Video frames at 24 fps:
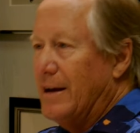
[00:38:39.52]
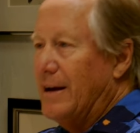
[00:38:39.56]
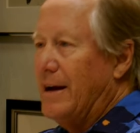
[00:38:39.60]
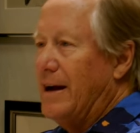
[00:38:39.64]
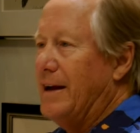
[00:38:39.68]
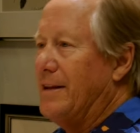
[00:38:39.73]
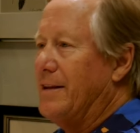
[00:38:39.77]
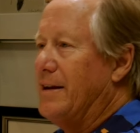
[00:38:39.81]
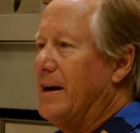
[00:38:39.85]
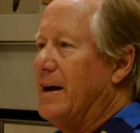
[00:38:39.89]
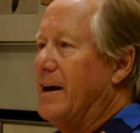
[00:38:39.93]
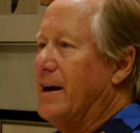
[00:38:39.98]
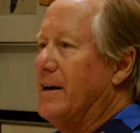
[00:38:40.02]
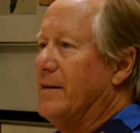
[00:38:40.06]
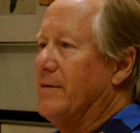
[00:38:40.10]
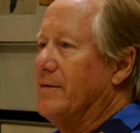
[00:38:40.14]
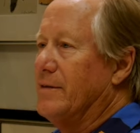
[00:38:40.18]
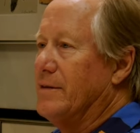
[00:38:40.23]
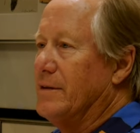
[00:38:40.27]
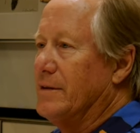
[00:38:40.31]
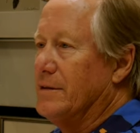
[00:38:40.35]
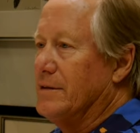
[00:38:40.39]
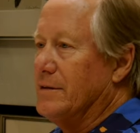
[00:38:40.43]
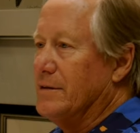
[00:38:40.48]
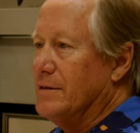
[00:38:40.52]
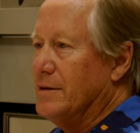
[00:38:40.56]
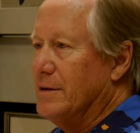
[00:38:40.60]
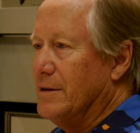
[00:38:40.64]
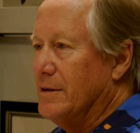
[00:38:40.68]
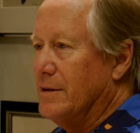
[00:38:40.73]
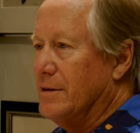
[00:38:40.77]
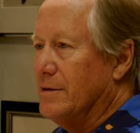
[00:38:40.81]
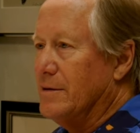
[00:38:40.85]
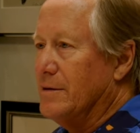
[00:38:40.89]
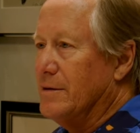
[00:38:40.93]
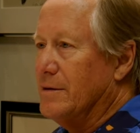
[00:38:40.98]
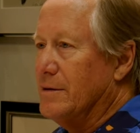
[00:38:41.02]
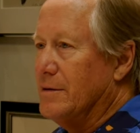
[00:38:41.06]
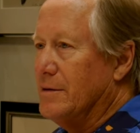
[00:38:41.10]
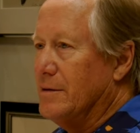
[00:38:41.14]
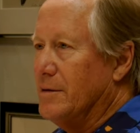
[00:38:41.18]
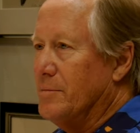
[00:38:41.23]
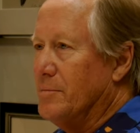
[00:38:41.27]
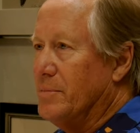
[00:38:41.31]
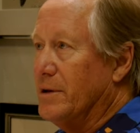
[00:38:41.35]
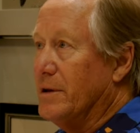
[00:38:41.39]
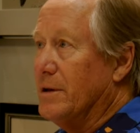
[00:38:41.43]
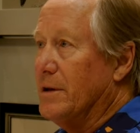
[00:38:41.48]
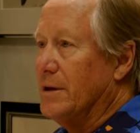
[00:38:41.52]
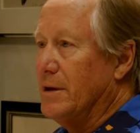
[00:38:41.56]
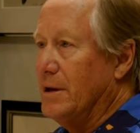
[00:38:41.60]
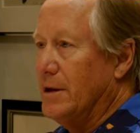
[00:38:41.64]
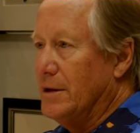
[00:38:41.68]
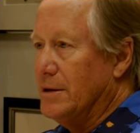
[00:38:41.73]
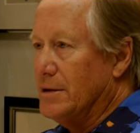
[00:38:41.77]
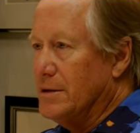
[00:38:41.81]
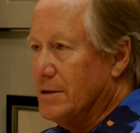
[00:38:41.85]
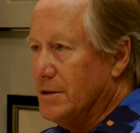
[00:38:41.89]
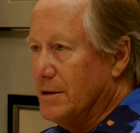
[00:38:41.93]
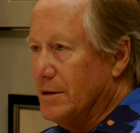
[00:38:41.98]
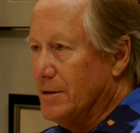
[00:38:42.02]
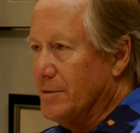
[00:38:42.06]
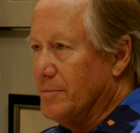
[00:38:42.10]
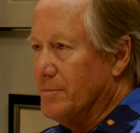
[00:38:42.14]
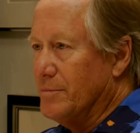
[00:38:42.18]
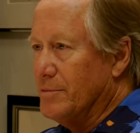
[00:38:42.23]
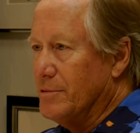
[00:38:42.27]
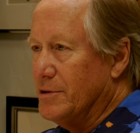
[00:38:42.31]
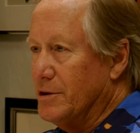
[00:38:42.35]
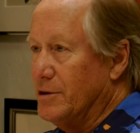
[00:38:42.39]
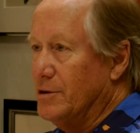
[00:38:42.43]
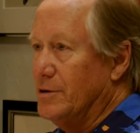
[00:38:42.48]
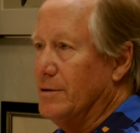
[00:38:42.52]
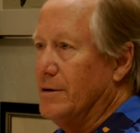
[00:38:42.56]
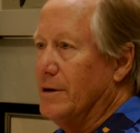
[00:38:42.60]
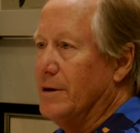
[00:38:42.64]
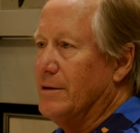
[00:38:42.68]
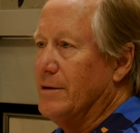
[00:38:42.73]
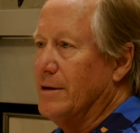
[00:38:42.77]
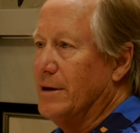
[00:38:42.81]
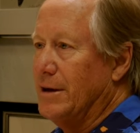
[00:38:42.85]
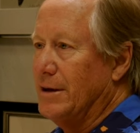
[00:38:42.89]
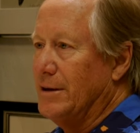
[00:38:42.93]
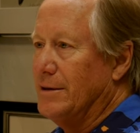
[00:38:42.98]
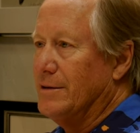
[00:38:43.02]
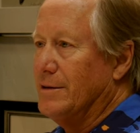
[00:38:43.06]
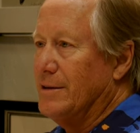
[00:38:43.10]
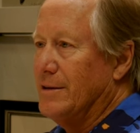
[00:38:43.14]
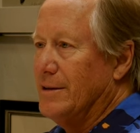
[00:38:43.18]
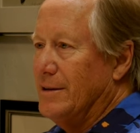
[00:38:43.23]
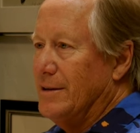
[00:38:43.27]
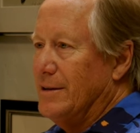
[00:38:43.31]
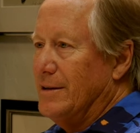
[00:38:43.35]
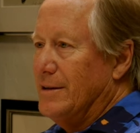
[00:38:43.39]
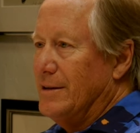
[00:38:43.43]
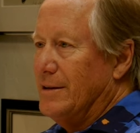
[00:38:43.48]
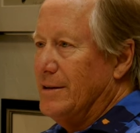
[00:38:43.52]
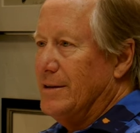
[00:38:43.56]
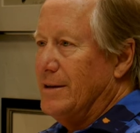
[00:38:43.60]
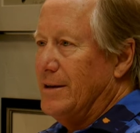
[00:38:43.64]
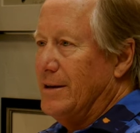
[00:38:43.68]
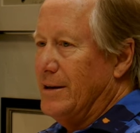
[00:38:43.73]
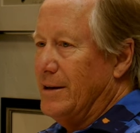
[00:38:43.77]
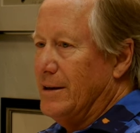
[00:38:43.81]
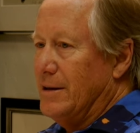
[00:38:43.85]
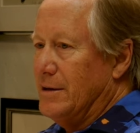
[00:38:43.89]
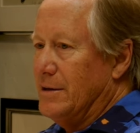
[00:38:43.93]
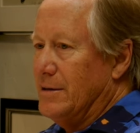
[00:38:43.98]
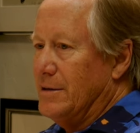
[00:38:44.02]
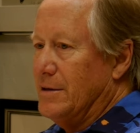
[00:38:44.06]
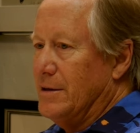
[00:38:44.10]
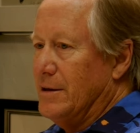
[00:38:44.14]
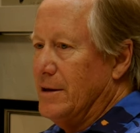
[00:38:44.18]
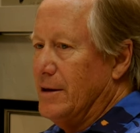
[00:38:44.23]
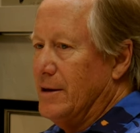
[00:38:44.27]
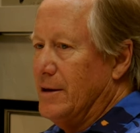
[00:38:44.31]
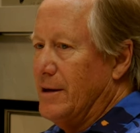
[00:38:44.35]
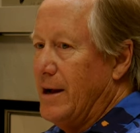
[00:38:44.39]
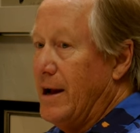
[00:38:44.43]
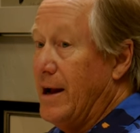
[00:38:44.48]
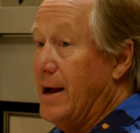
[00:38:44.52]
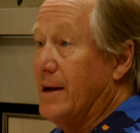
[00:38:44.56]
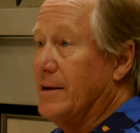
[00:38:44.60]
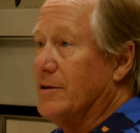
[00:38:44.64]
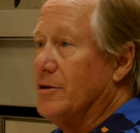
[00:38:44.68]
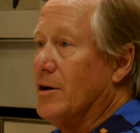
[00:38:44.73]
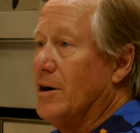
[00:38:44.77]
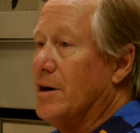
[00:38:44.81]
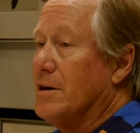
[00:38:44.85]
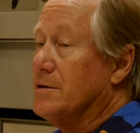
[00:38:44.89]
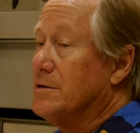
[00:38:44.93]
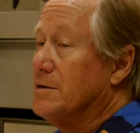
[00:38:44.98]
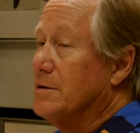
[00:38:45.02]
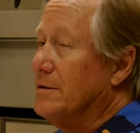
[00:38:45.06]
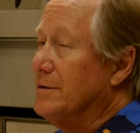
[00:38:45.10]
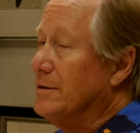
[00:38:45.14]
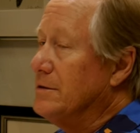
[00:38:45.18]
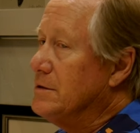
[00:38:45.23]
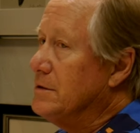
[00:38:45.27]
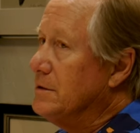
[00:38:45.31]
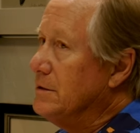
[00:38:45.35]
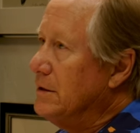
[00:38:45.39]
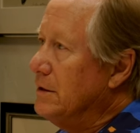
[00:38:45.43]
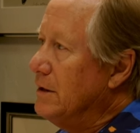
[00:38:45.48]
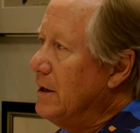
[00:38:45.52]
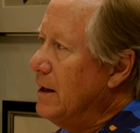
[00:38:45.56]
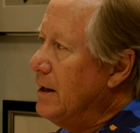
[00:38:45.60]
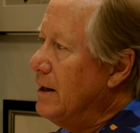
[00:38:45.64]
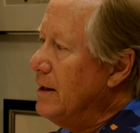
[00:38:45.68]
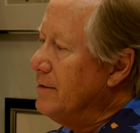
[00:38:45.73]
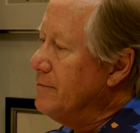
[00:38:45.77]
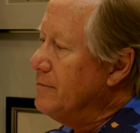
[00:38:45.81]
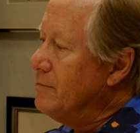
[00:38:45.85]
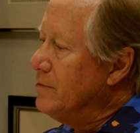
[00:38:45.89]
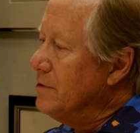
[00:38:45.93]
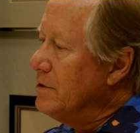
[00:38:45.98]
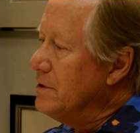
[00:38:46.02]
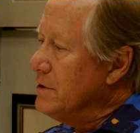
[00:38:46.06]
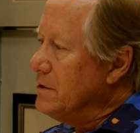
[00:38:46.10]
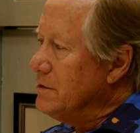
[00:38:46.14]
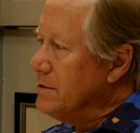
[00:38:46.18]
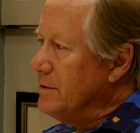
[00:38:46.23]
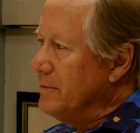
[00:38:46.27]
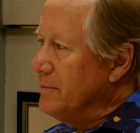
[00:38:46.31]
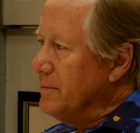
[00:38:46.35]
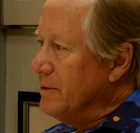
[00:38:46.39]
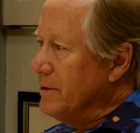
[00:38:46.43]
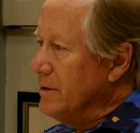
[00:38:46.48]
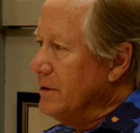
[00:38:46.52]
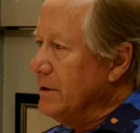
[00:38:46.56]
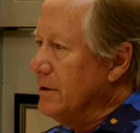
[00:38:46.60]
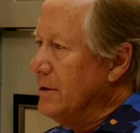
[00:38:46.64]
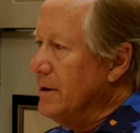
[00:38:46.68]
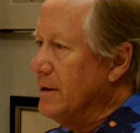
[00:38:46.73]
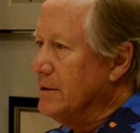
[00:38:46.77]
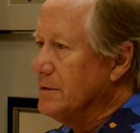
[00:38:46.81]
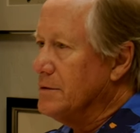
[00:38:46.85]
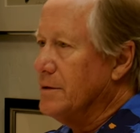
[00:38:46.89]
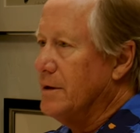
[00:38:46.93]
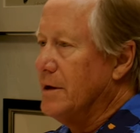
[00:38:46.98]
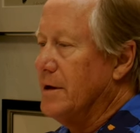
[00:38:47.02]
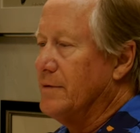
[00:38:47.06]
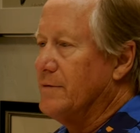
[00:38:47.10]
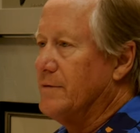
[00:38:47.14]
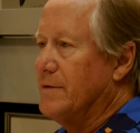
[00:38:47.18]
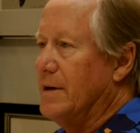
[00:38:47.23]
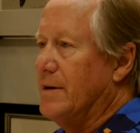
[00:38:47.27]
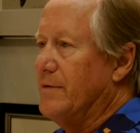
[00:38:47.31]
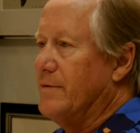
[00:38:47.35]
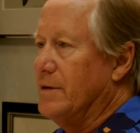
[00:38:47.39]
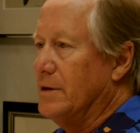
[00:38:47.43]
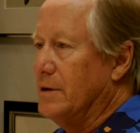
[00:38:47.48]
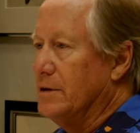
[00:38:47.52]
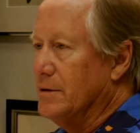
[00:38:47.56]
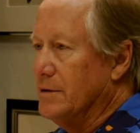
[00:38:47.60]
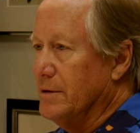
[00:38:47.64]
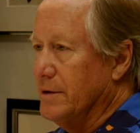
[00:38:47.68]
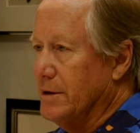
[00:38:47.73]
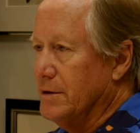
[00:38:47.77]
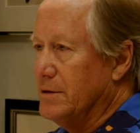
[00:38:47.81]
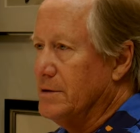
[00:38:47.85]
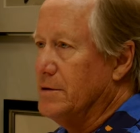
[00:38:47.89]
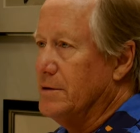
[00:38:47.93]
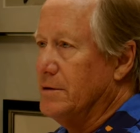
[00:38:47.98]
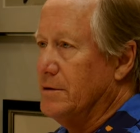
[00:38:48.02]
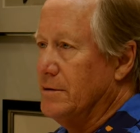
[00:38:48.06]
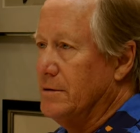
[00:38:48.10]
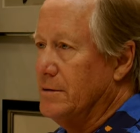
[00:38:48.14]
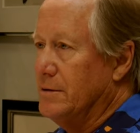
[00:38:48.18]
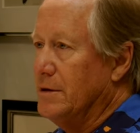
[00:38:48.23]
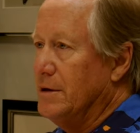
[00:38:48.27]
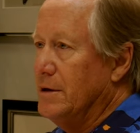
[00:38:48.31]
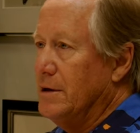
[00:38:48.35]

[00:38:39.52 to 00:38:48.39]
Mm-hmm. And they have the, you know, the ability to, to do it, right? Yeah. And uh, and also, it's you got to have more than just an ability. You actually have to have the grit to.